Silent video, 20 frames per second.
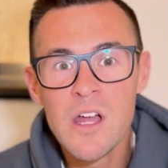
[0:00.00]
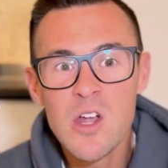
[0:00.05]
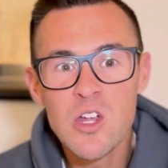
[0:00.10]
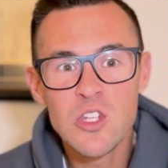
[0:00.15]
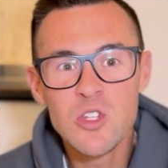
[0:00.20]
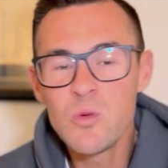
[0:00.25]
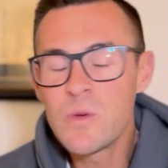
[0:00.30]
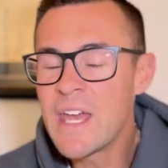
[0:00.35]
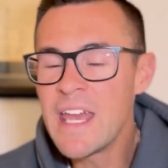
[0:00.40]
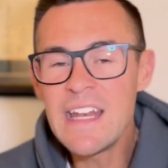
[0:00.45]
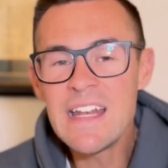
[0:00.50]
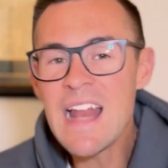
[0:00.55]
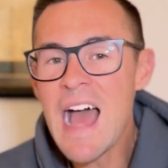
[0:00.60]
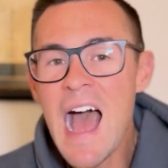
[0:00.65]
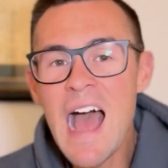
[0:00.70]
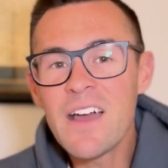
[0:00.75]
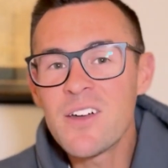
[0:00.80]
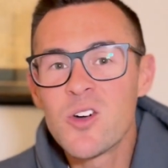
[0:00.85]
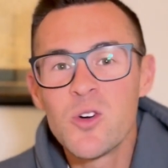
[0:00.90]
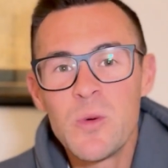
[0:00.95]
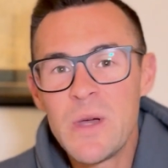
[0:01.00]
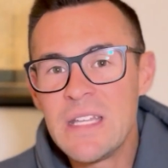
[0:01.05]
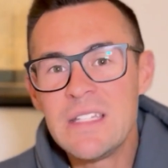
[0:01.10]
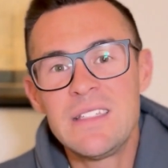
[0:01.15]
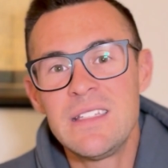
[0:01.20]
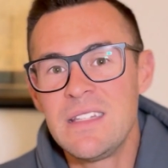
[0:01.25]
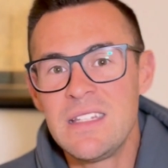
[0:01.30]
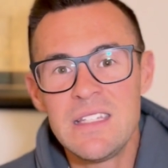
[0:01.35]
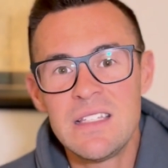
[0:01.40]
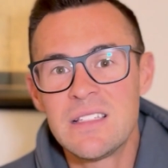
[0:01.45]
You cannot go
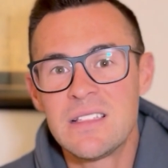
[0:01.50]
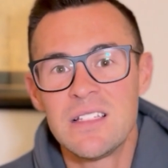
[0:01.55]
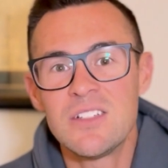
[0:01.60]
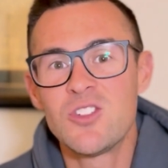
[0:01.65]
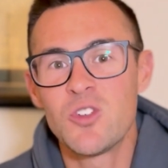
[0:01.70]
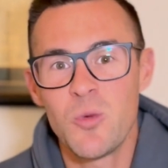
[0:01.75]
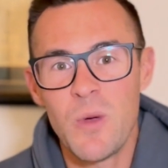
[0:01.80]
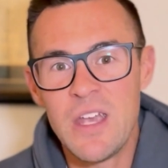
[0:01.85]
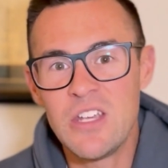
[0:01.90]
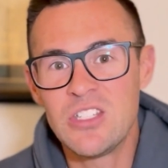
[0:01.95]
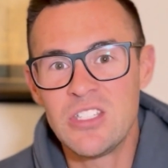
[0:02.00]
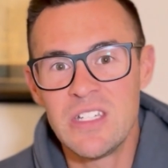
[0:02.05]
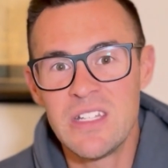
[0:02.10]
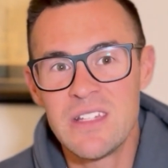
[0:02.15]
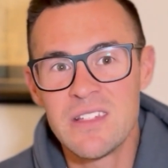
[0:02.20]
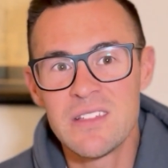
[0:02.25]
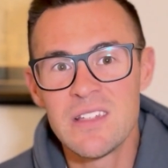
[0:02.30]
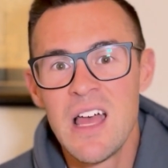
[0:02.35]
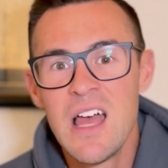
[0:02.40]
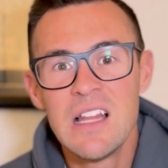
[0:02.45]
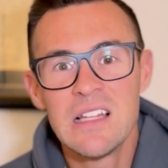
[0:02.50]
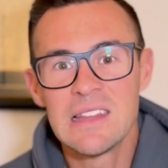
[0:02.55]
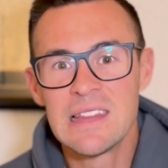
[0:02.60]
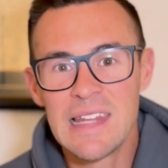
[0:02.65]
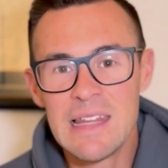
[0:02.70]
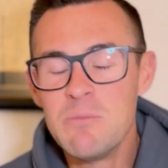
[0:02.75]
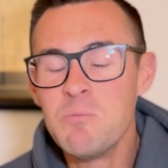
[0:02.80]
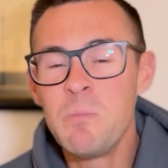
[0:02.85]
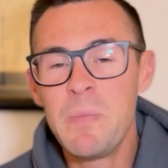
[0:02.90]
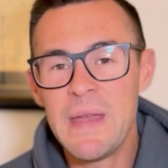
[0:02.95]
into these situations
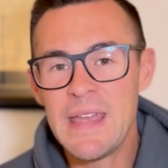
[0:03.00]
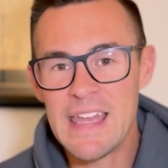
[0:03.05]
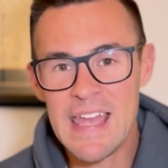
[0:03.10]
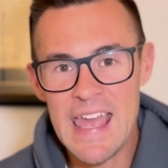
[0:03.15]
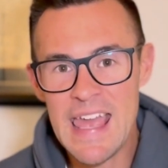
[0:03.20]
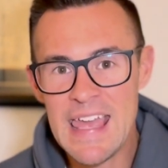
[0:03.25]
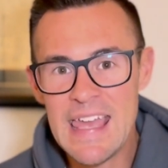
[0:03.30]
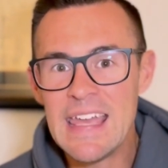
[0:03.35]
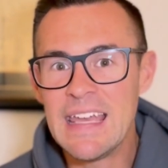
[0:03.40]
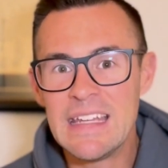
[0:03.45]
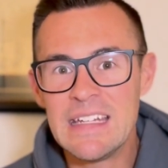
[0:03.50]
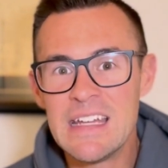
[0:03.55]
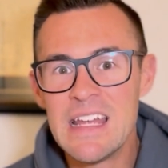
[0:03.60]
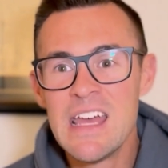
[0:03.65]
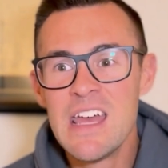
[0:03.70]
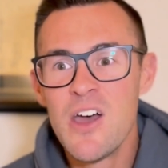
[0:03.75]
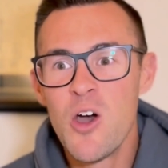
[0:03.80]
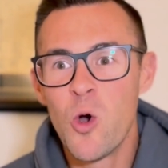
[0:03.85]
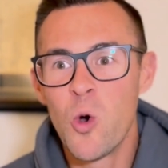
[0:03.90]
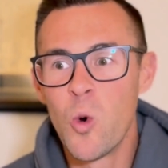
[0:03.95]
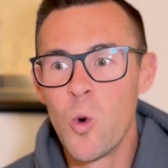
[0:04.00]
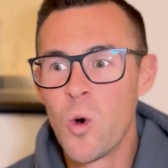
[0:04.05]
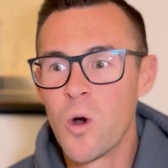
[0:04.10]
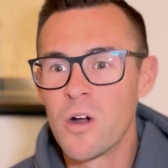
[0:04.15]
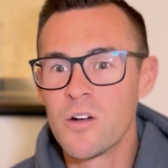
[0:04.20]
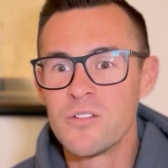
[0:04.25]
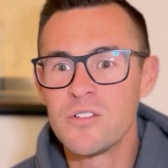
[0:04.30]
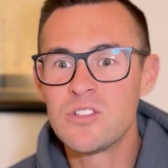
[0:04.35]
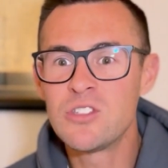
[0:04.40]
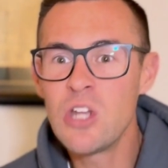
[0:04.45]
limping in
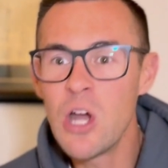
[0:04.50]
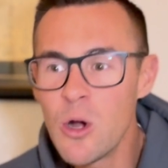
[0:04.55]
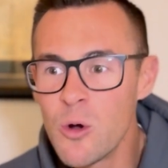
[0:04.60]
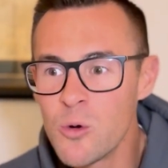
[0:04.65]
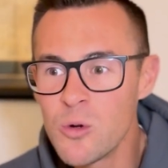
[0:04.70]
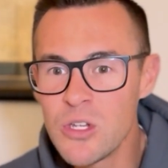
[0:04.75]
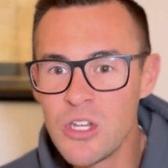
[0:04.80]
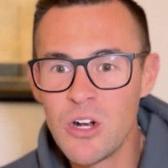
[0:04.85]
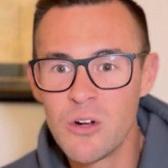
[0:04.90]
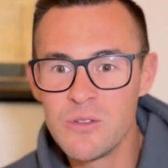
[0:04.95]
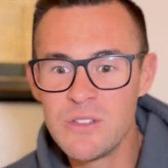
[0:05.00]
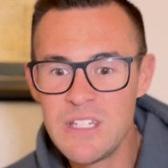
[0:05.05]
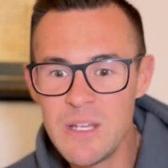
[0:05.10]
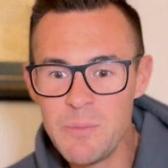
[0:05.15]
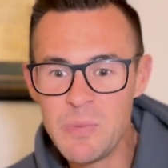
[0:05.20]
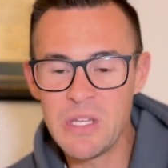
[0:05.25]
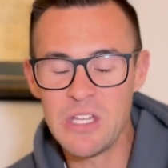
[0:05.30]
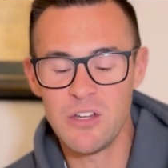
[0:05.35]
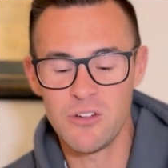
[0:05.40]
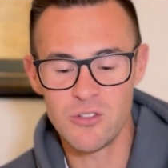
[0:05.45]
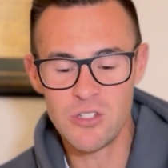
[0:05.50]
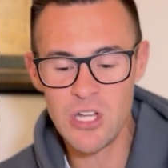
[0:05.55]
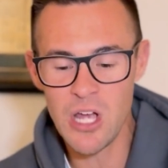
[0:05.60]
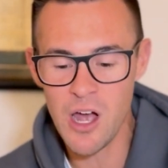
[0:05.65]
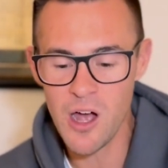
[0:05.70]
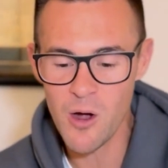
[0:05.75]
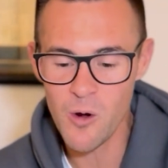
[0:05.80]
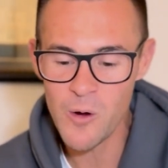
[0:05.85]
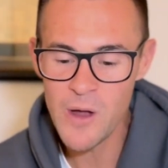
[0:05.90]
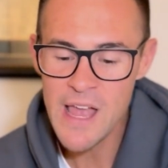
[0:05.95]
or dipping your
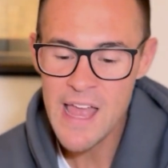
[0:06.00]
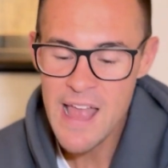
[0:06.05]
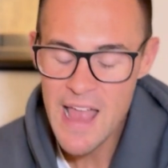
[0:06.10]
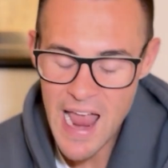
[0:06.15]
toe.